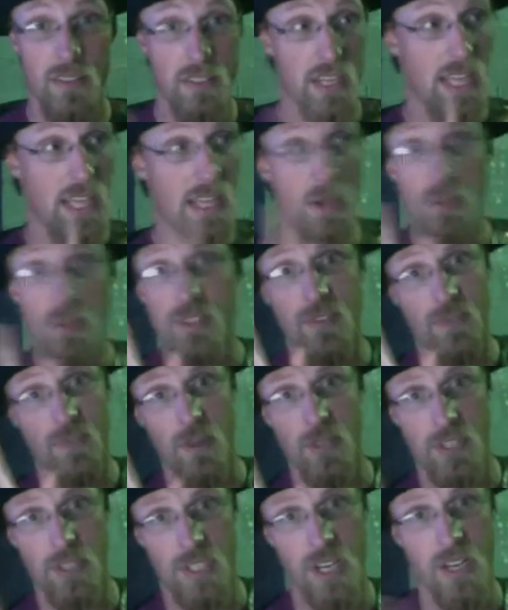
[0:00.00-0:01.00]
Yeah, that was the
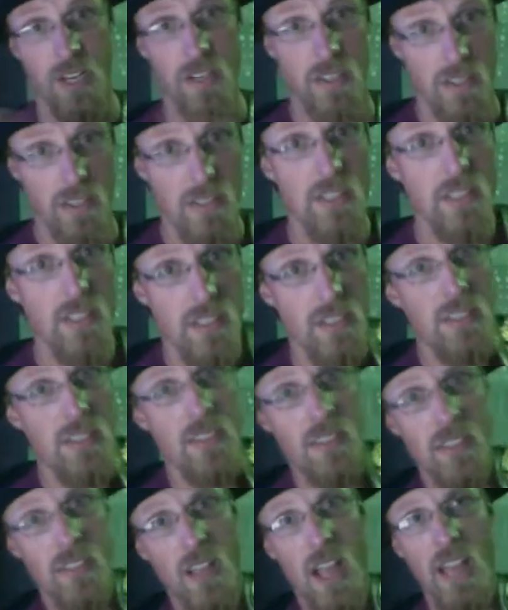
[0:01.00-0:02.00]
first year,
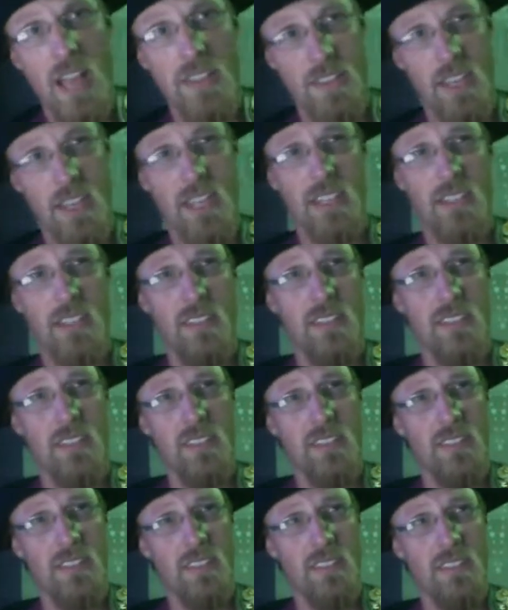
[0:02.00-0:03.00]
I think.
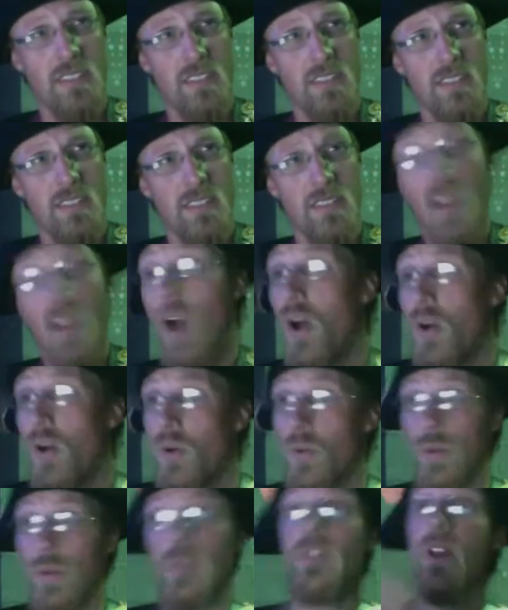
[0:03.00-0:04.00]

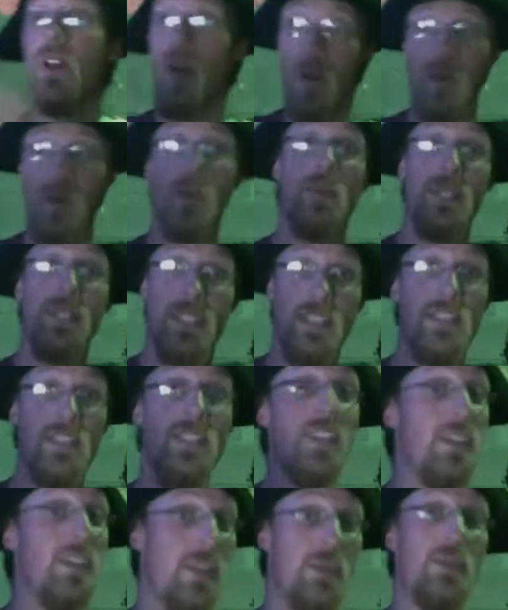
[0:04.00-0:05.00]
No, it was
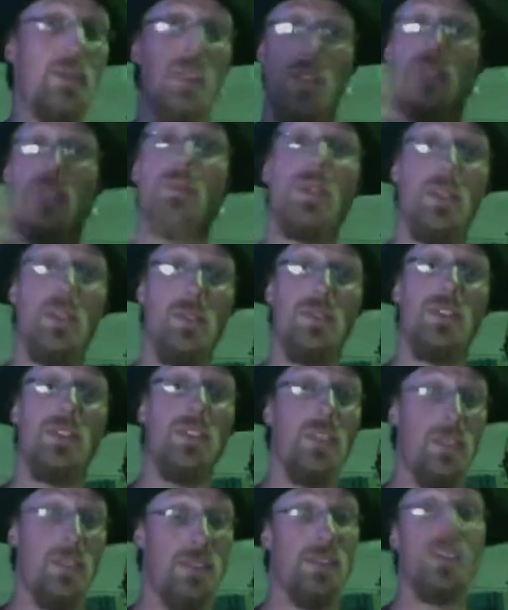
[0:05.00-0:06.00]
this year. It was Ultimate
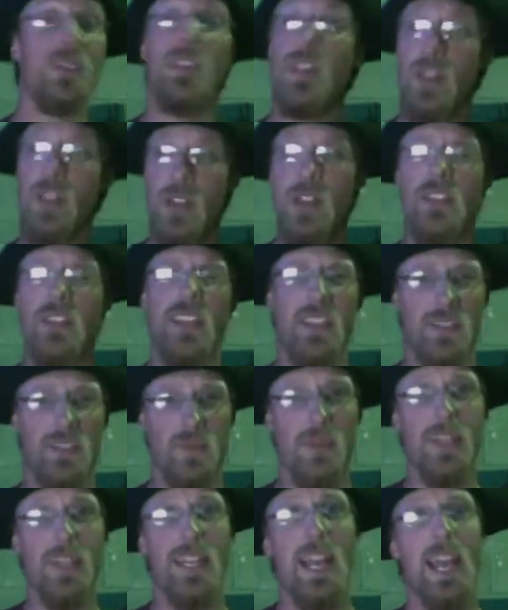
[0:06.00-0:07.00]
Lucha Dos. That's
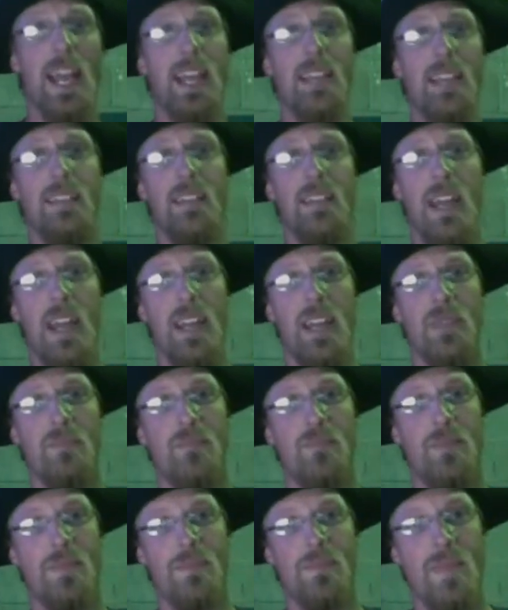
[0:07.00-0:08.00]
right. And
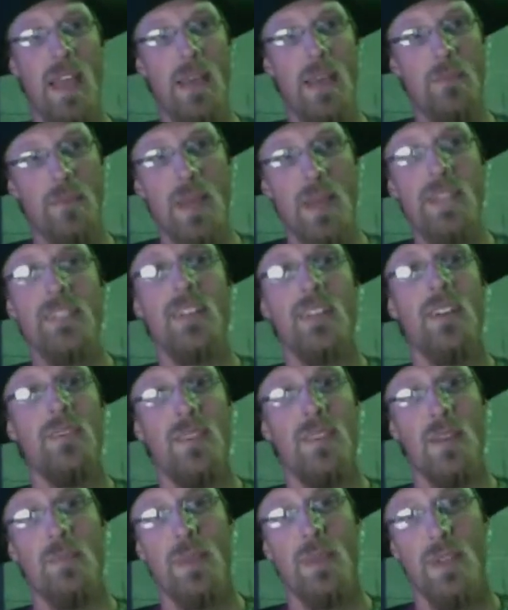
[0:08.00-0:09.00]
that Pentagon
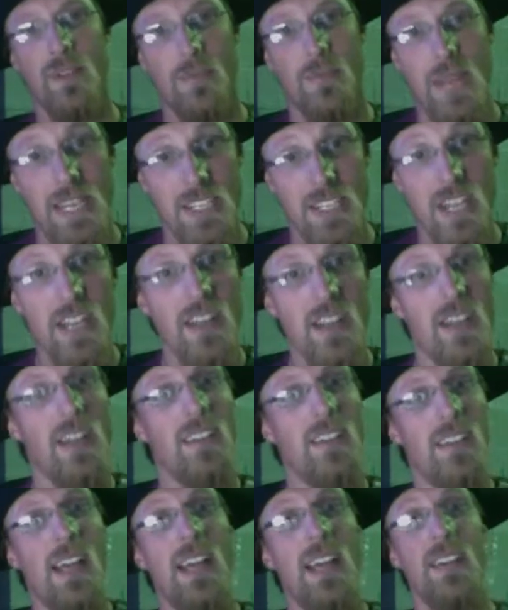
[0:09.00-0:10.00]
Vampiro match,
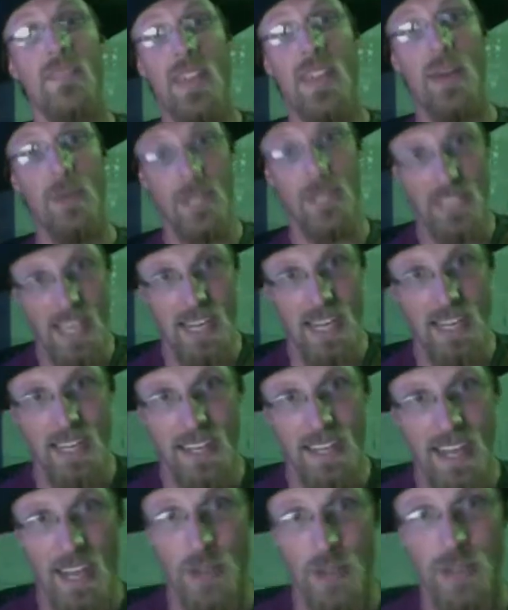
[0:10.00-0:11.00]
a lot of that was
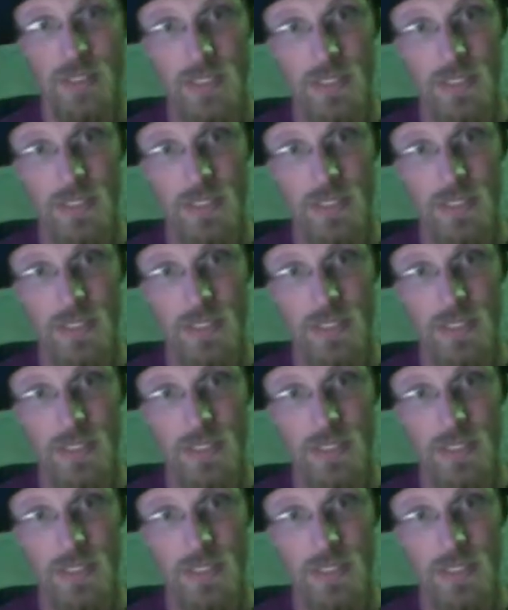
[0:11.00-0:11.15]
edited out.